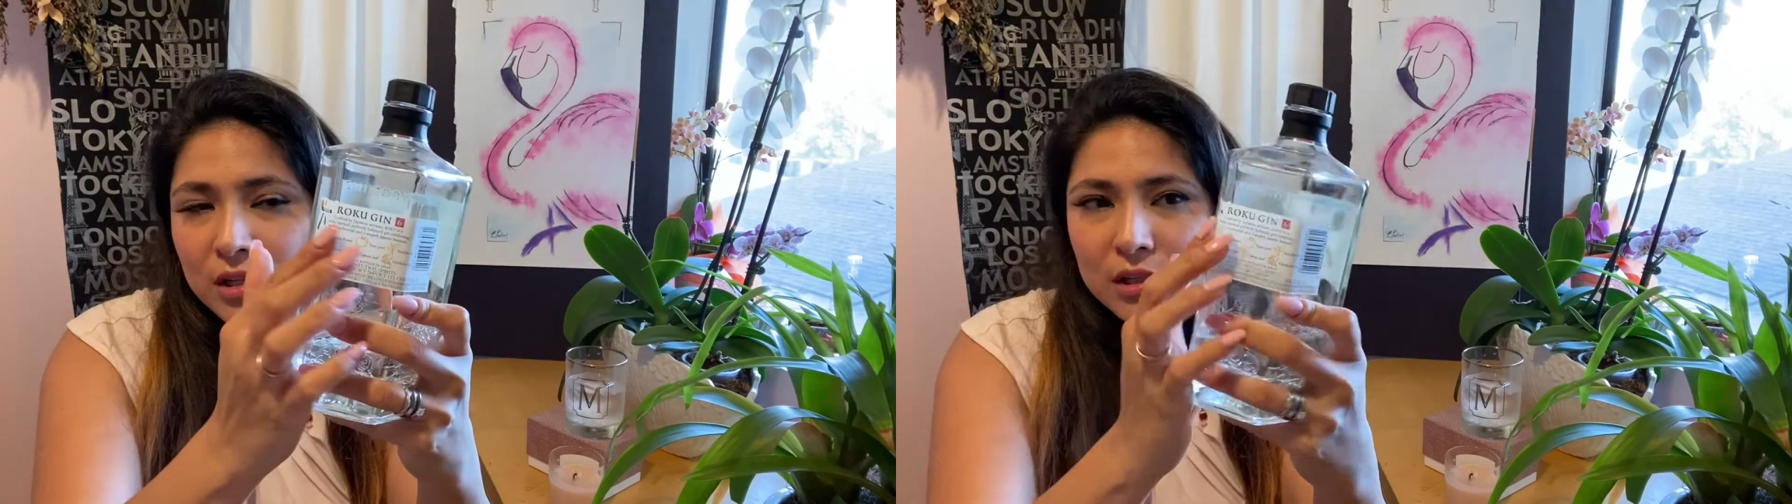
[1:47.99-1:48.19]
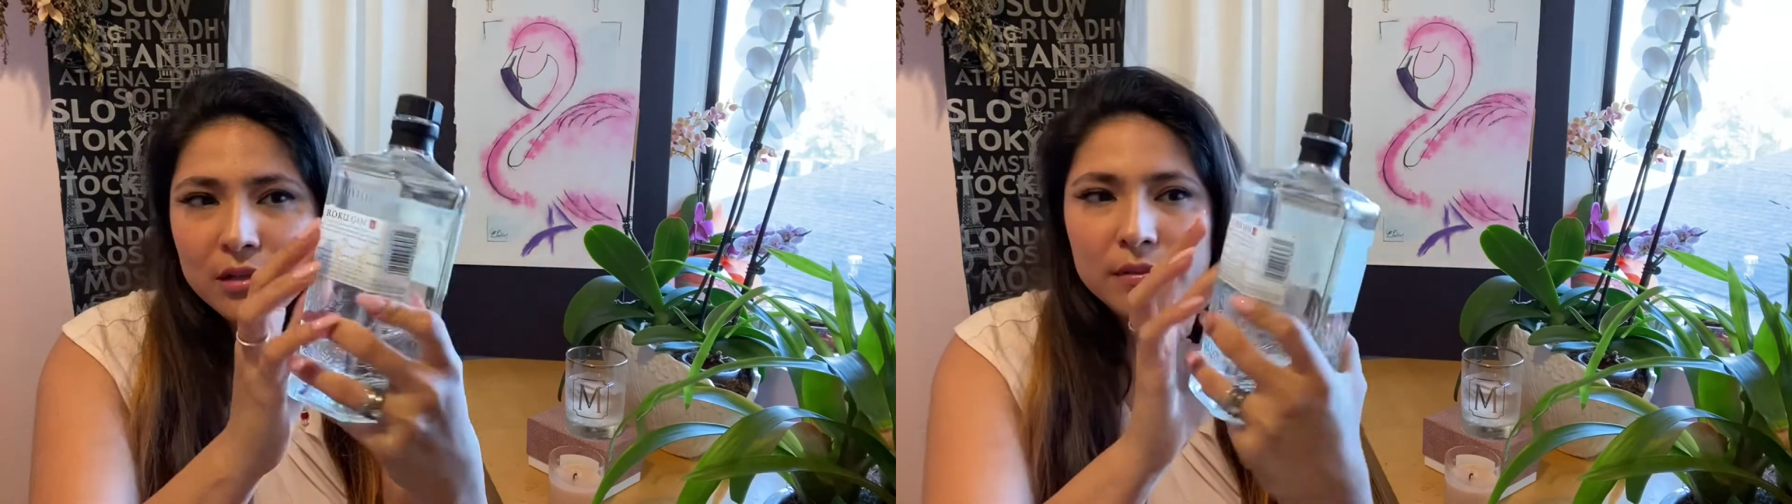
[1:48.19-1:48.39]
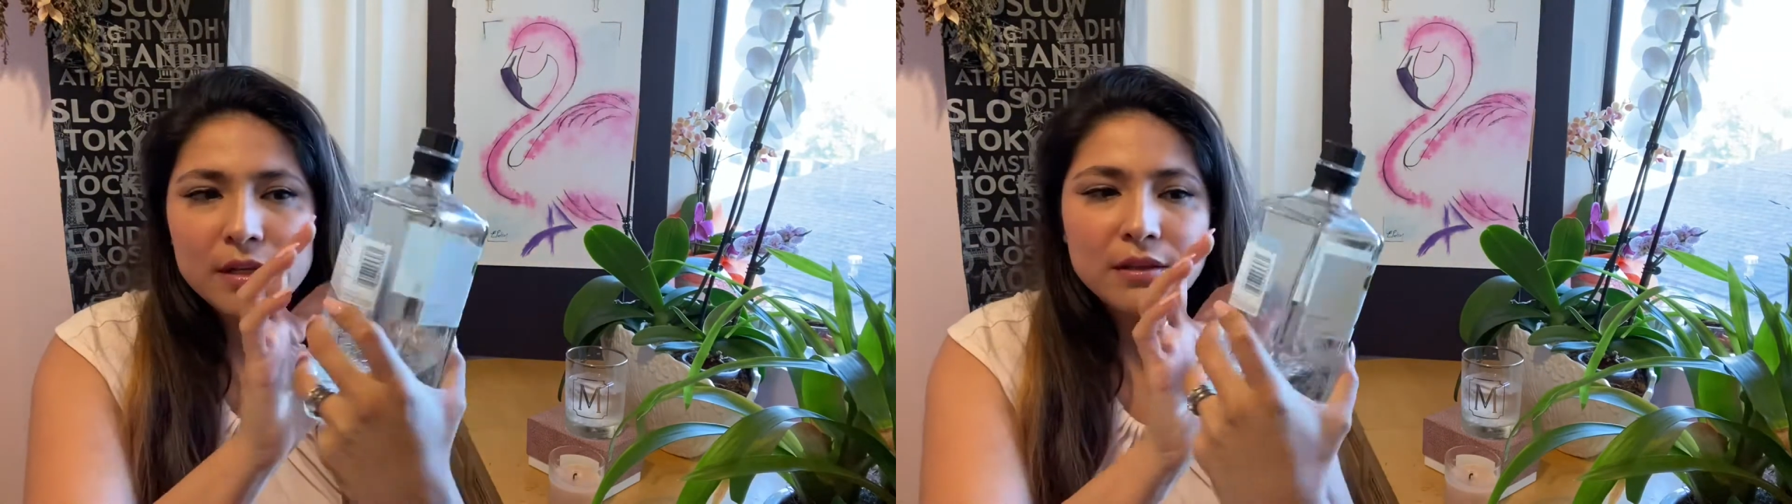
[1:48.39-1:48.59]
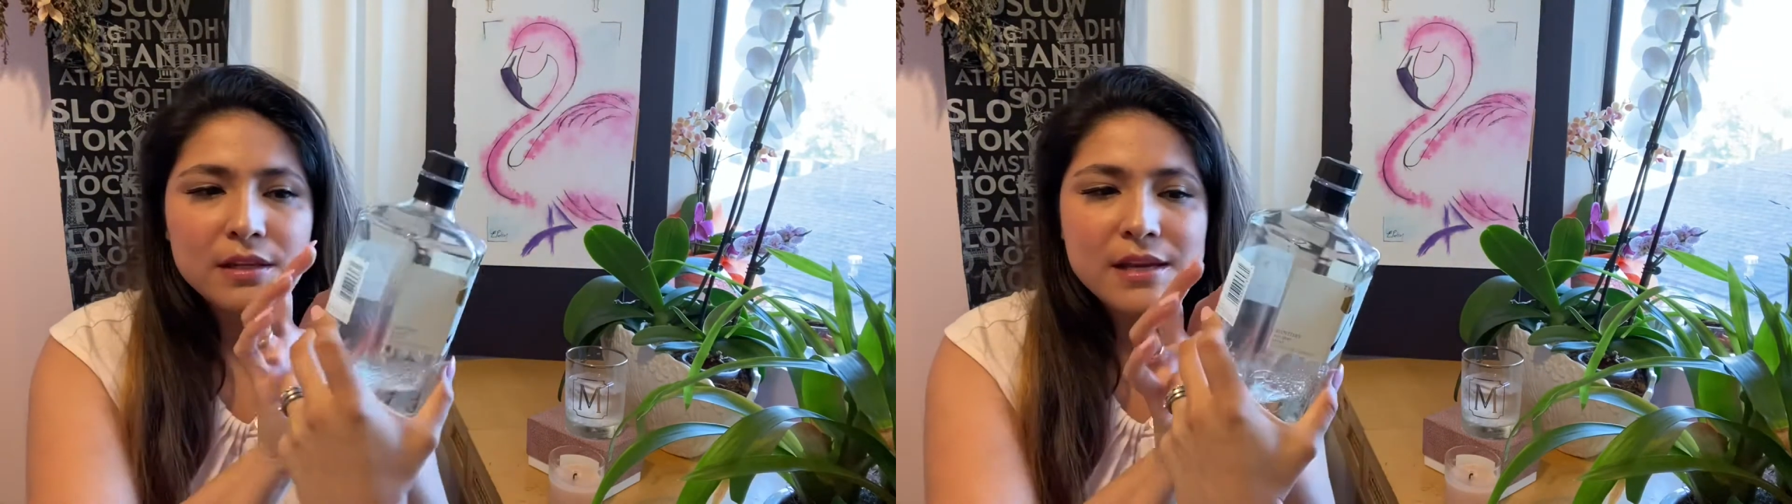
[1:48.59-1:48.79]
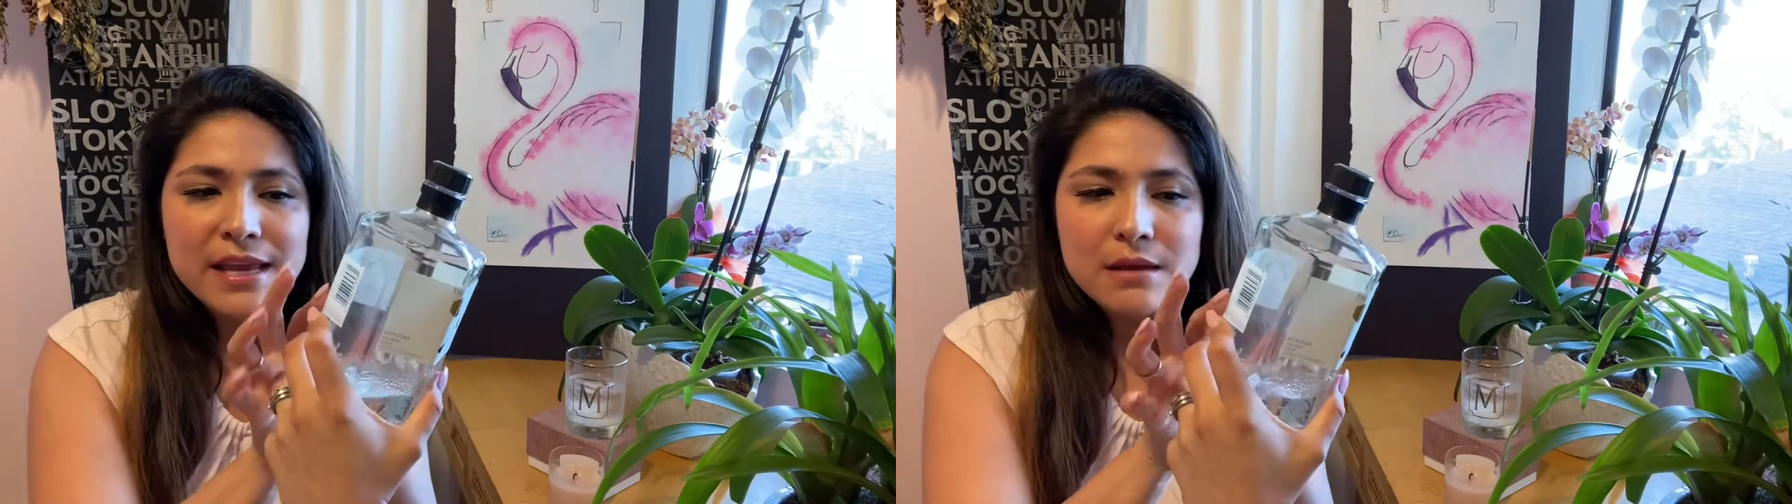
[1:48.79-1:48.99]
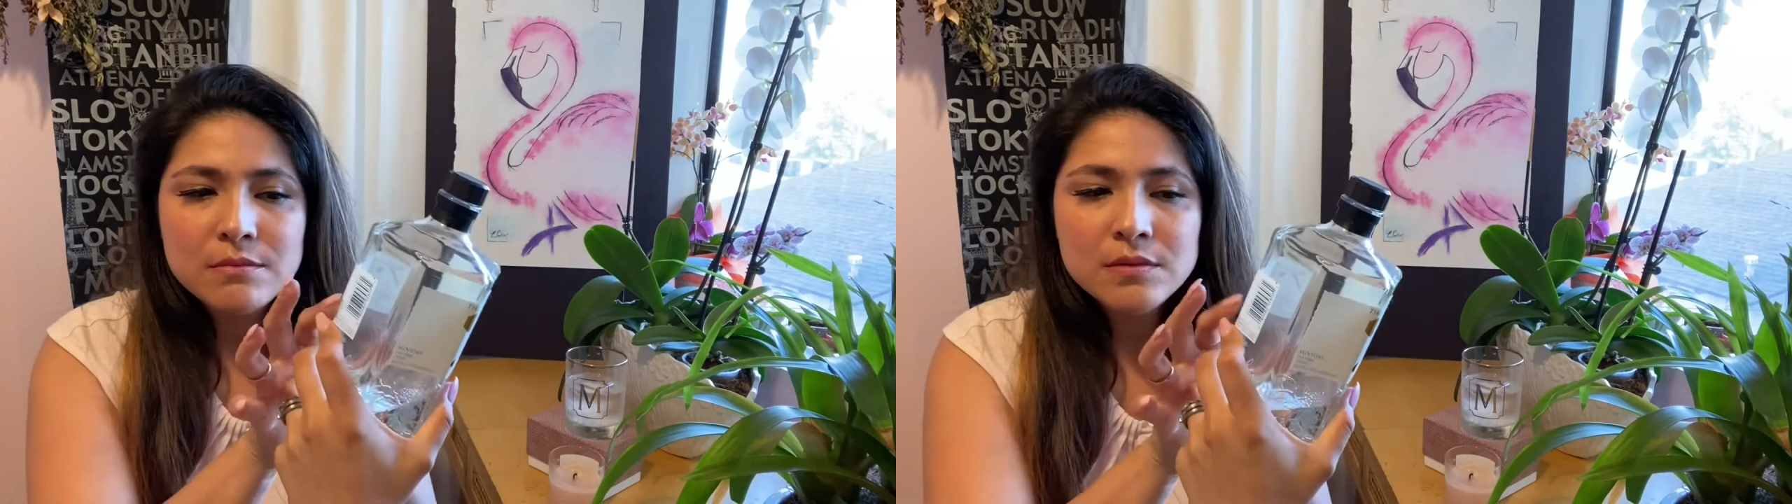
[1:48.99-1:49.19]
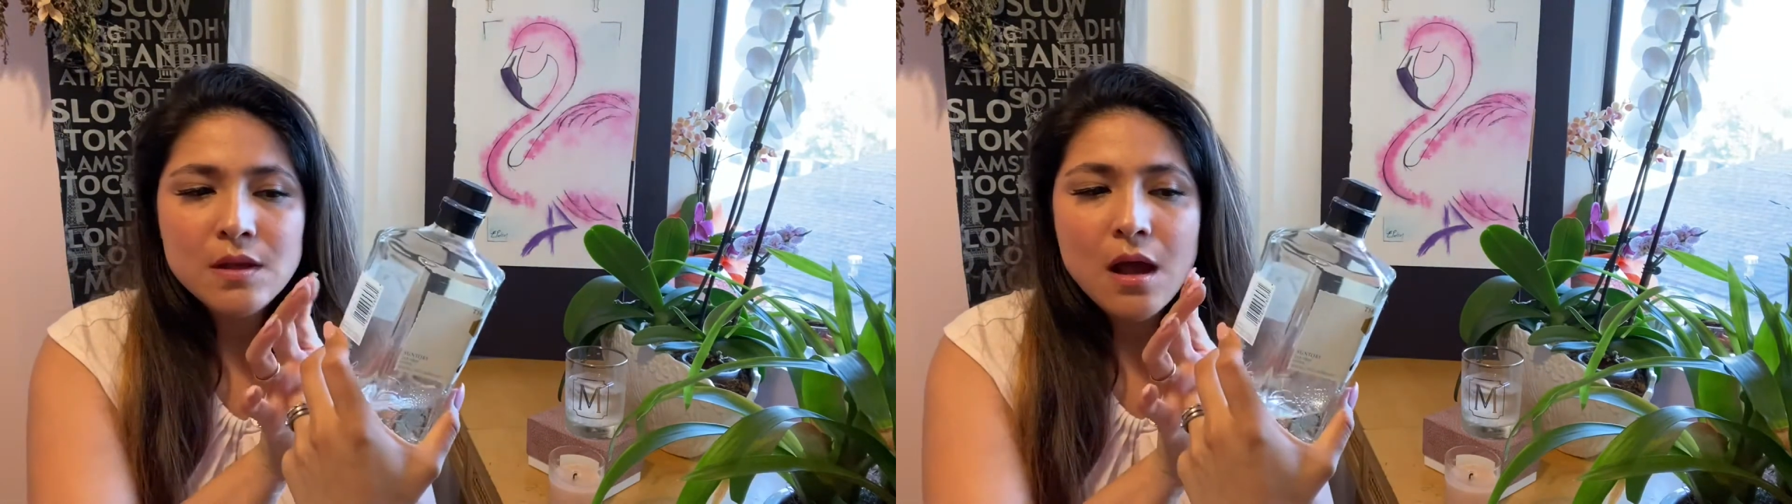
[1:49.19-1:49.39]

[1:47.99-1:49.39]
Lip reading: little bit and the names